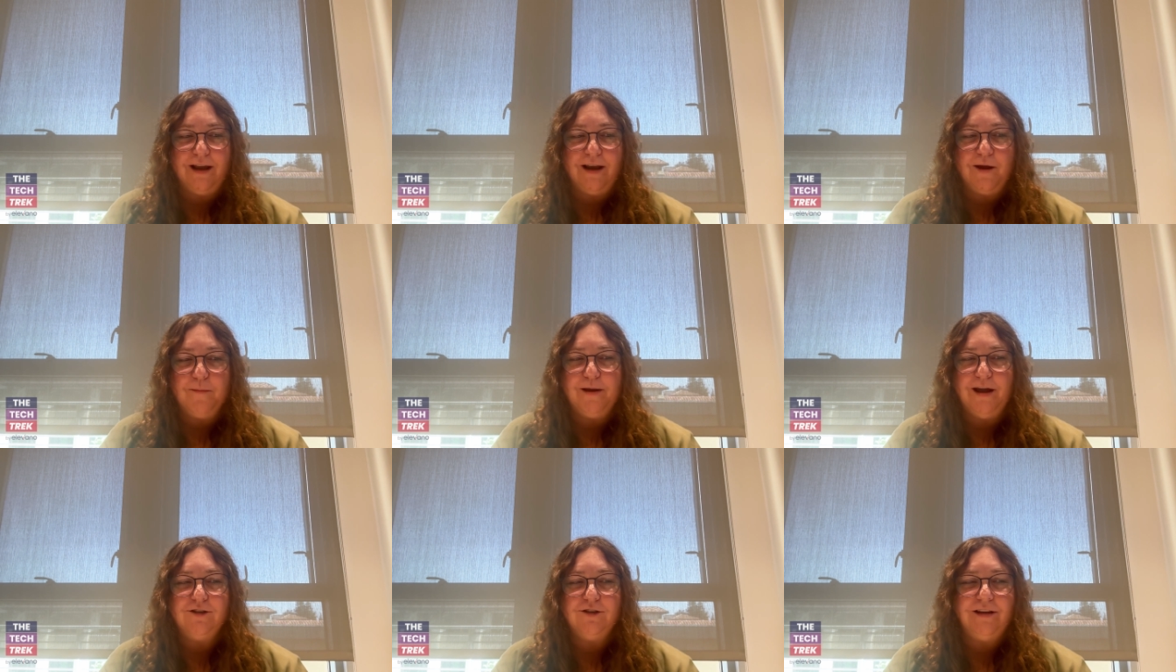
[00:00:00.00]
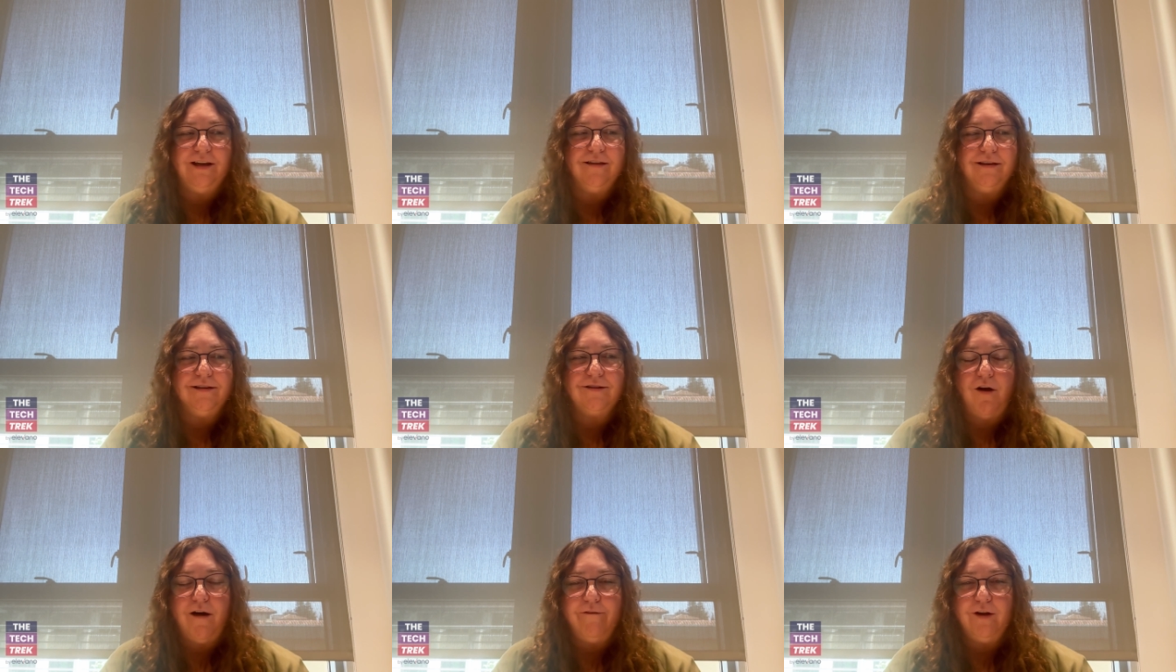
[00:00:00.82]
getting a PhD that is
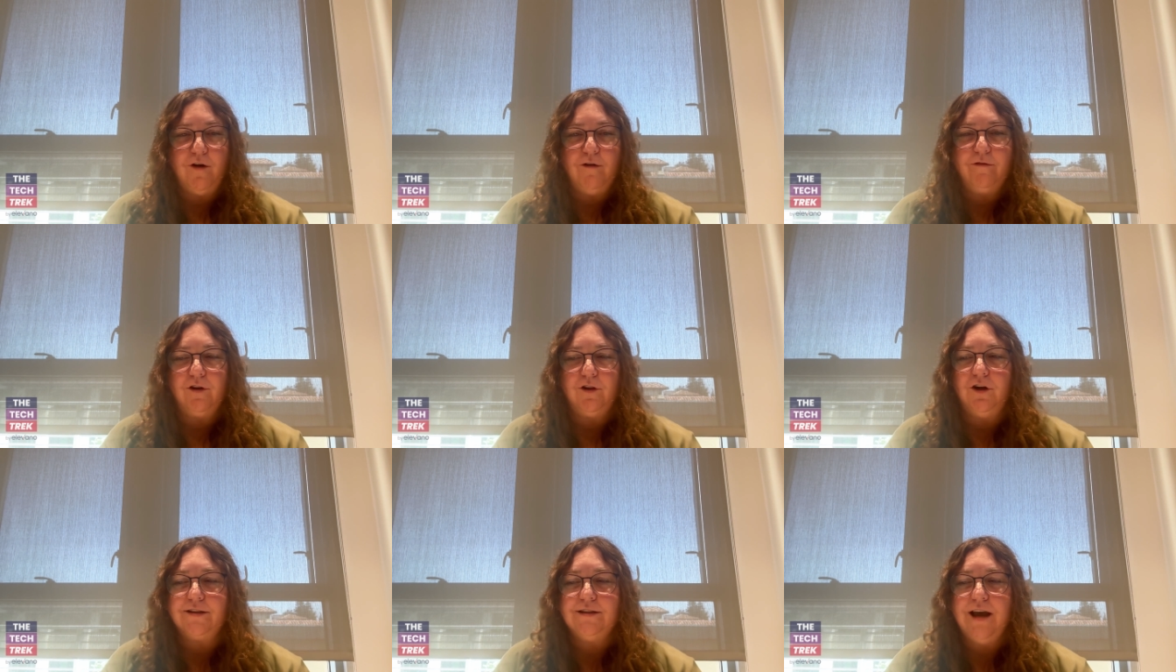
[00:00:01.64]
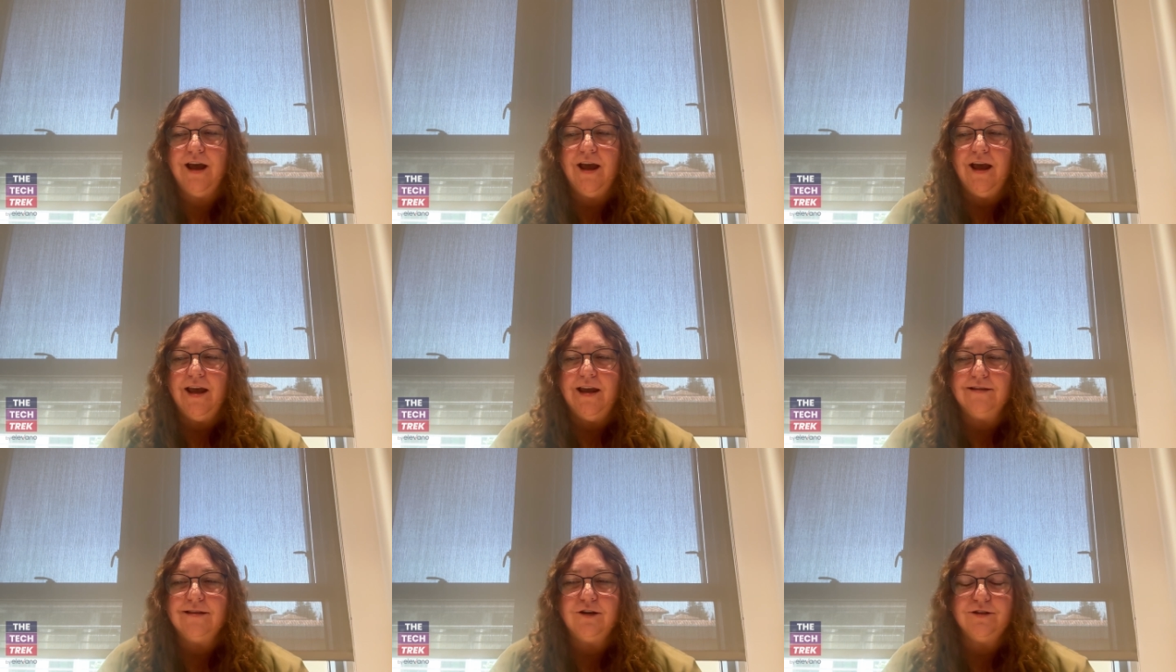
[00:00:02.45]
often overlooked
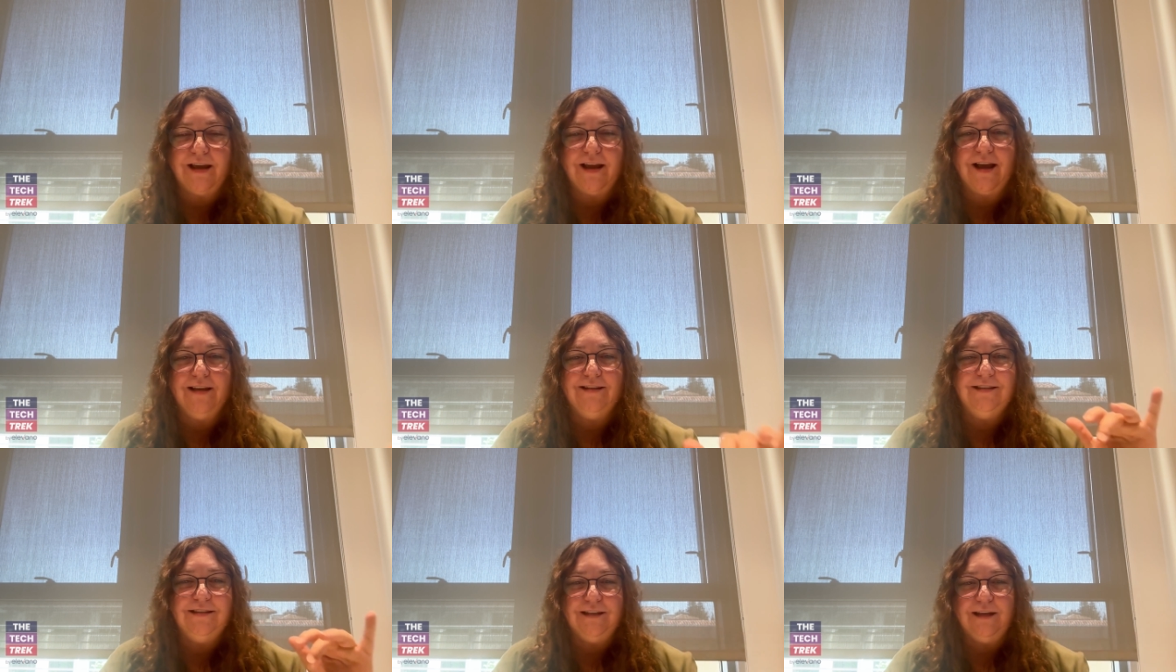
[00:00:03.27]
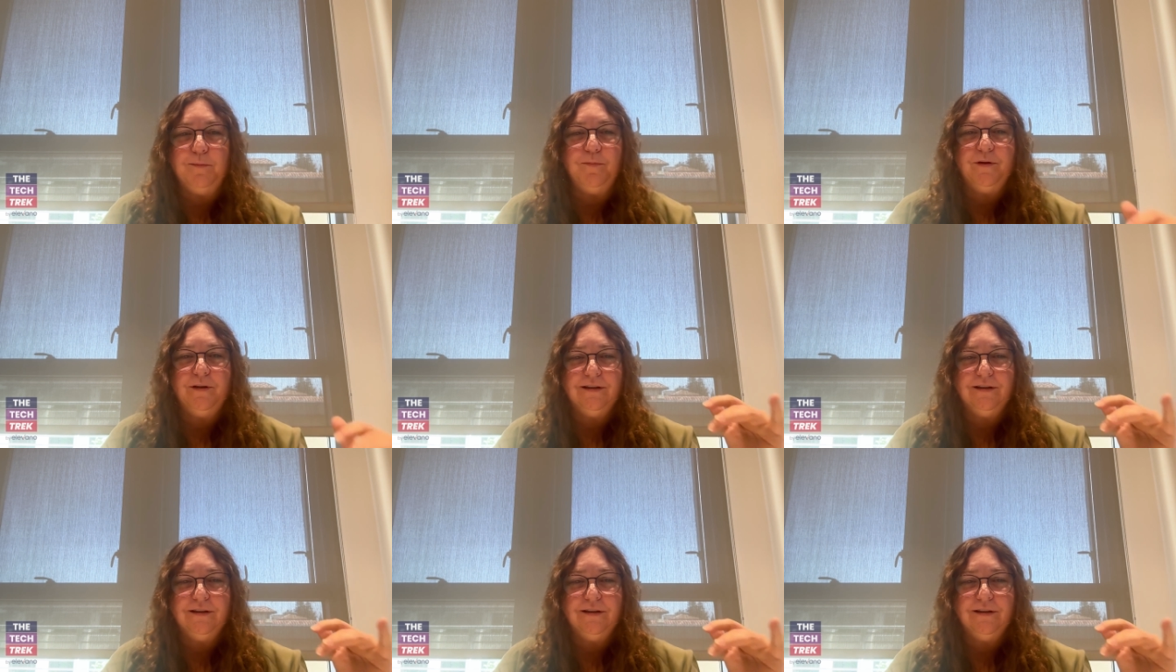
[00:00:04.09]
is there's like a deep,